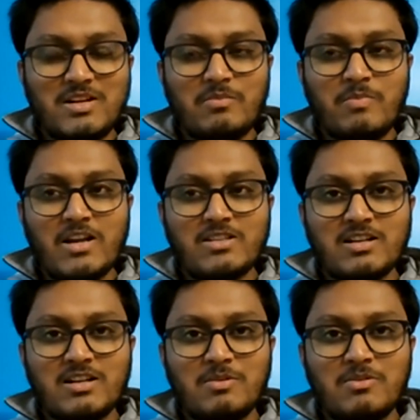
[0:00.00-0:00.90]
my
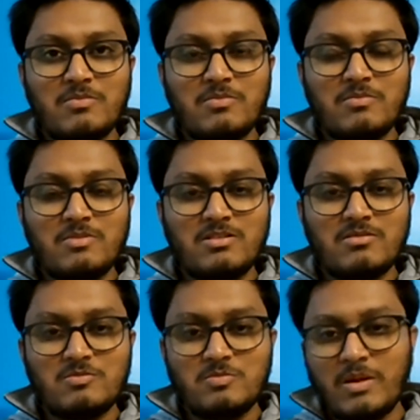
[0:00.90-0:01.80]
passion about
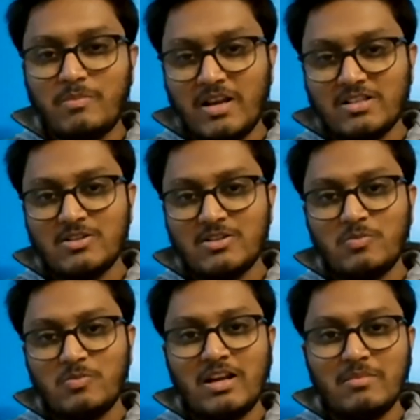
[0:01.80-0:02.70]
uh, my
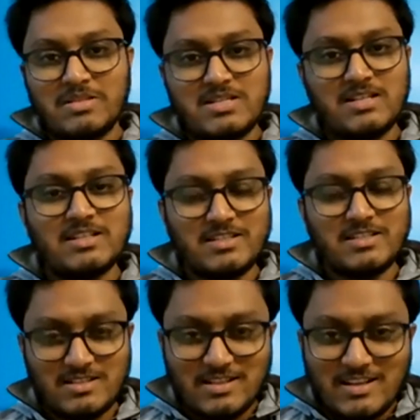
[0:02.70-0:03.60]
passion to become a
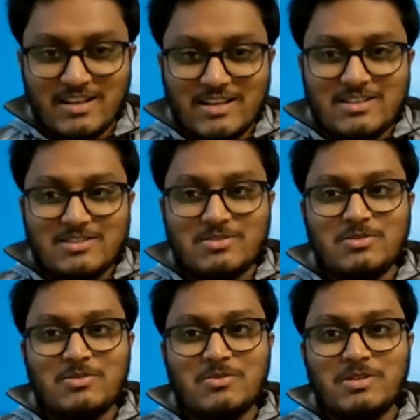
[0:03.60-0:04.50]
journalist.
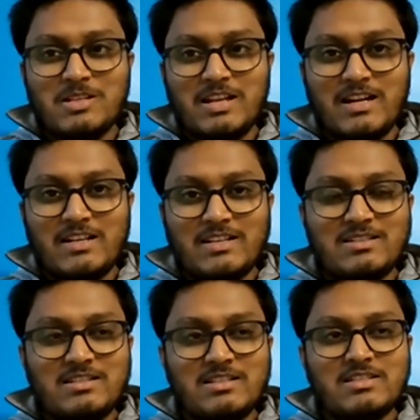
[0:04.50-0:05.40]
So with that,
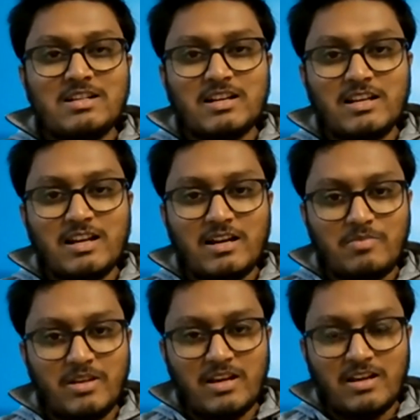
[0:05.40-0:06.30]
it, this journey
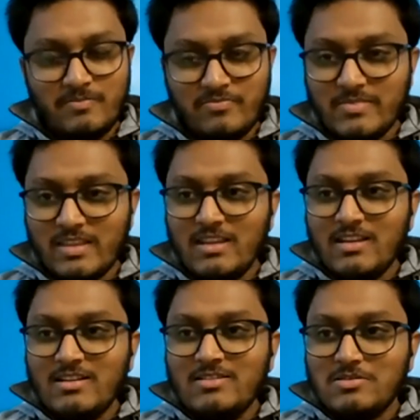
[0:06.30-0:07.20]
had begun.
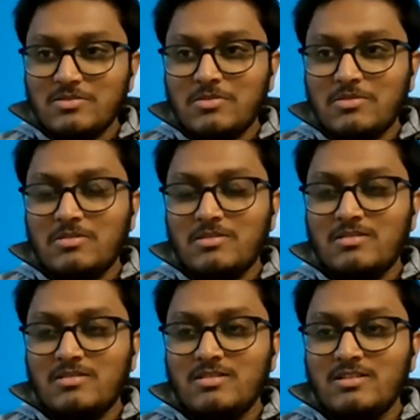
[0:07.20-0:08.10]

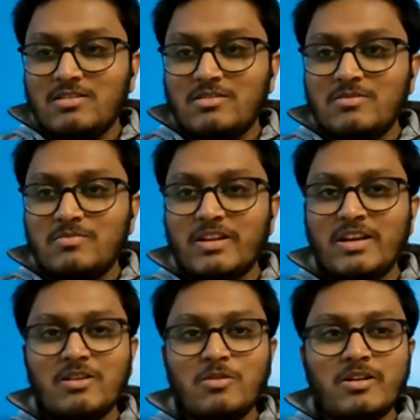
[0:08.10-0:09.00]
So it
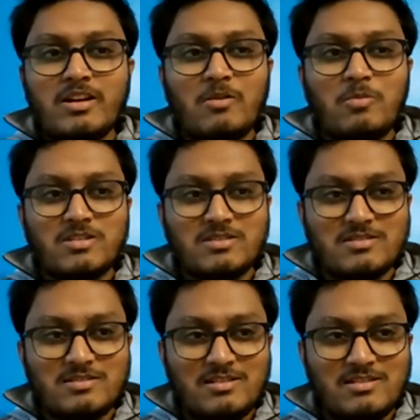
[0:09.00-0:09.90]
began when I
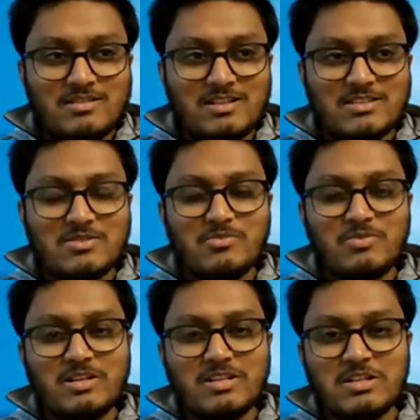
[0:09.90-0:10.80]
was just
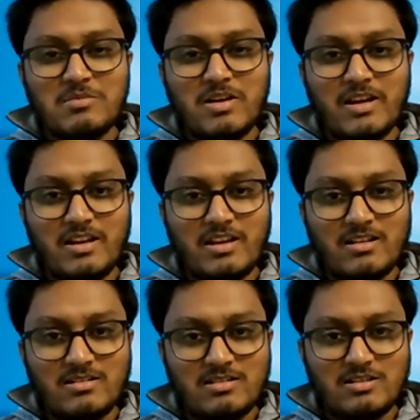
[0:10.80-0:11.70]
finishing
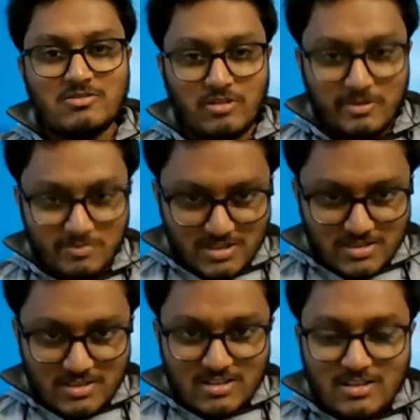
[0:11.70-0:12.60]
my uh, 12th.